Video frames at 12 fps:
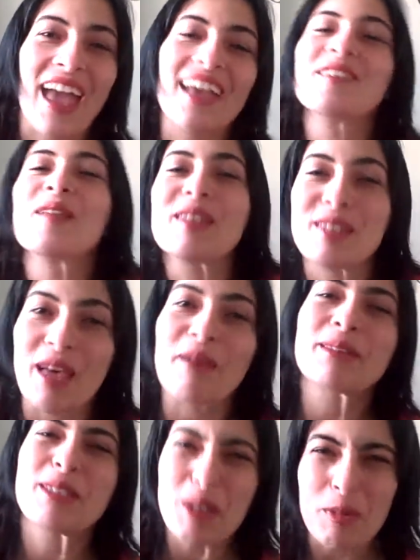okay, so
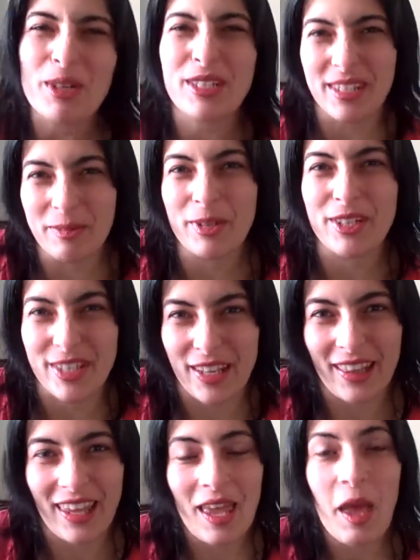that was super, super
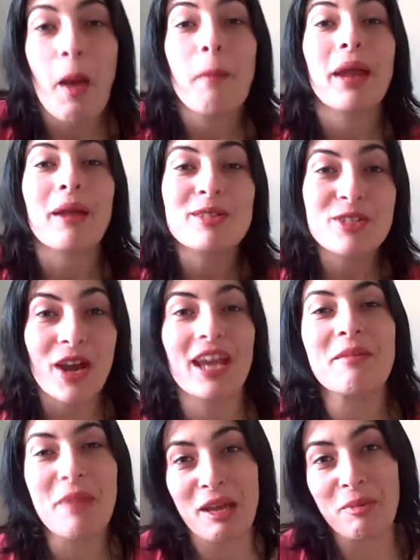silly, but I was
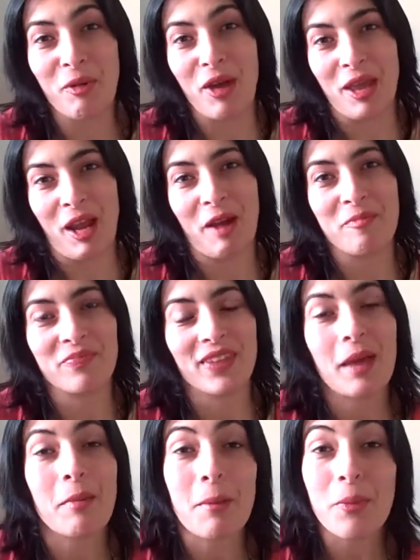trying to make a point here.
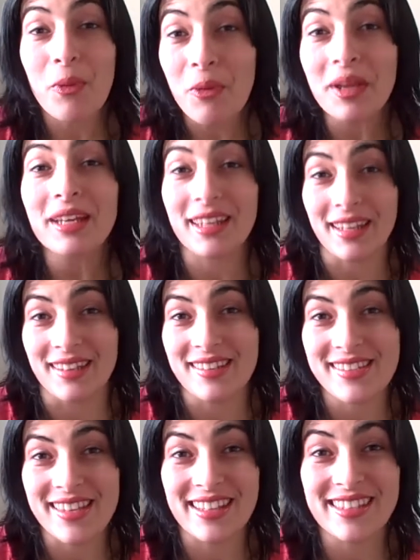And my point
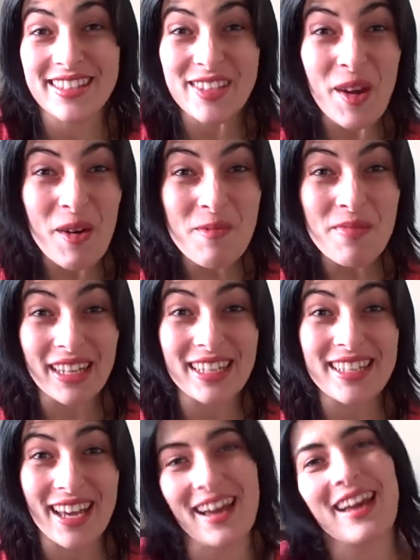is that so
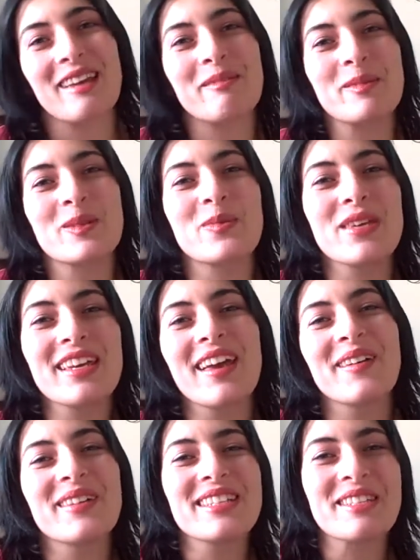many times we
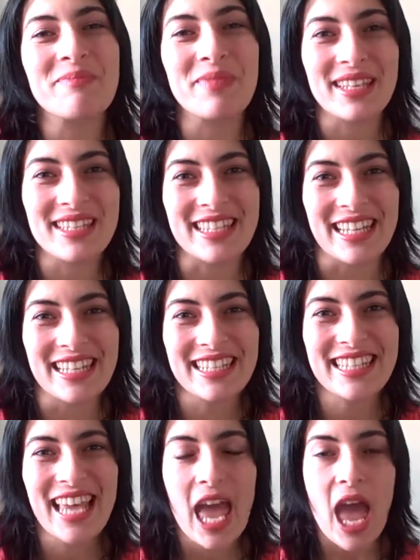go into
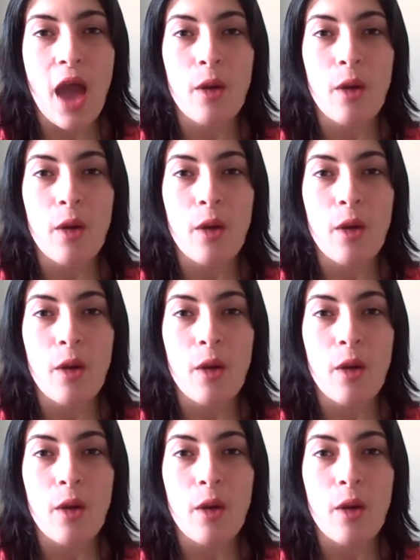business